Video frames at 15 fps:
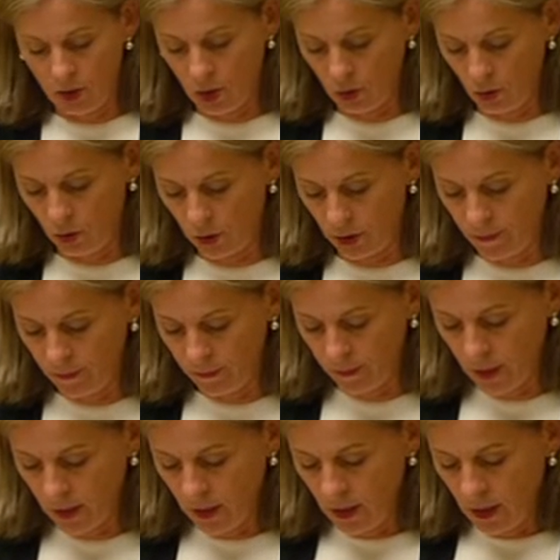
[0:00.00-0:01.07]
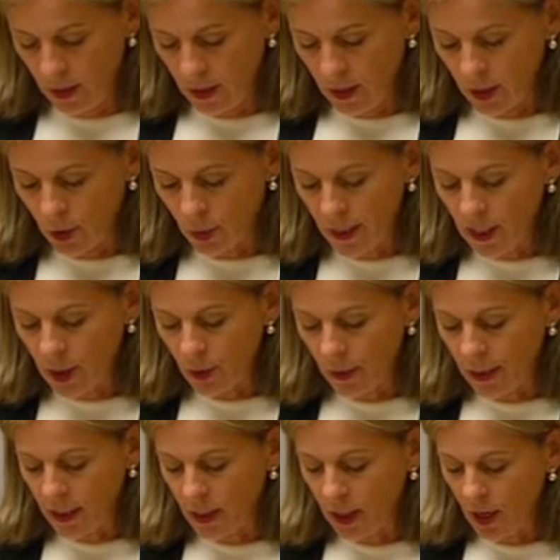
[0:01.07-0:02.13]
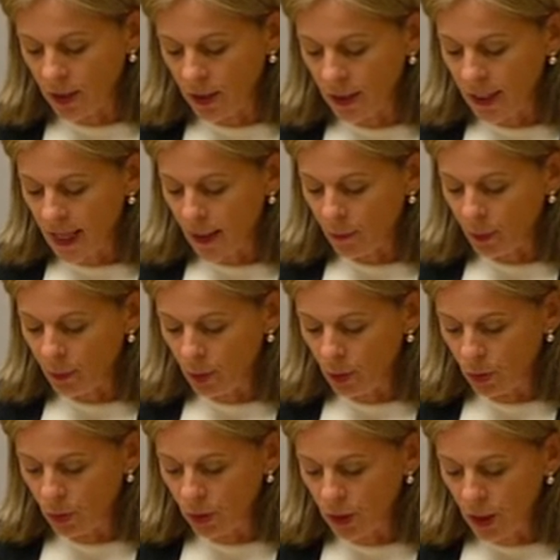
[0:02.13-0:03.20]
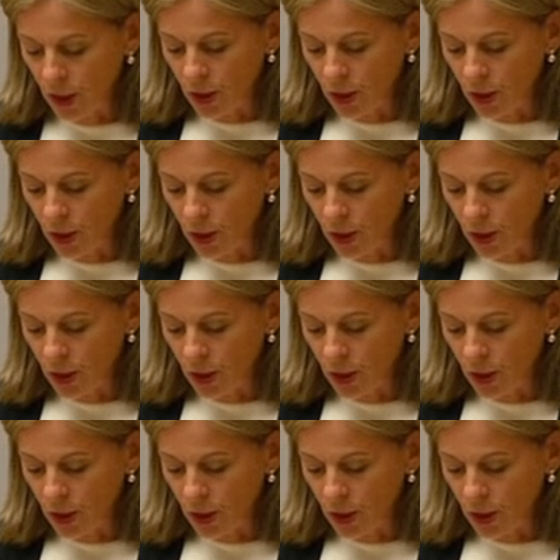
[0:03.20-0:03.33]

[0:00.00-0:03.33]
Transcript: children. The 2020 Closing the Gap report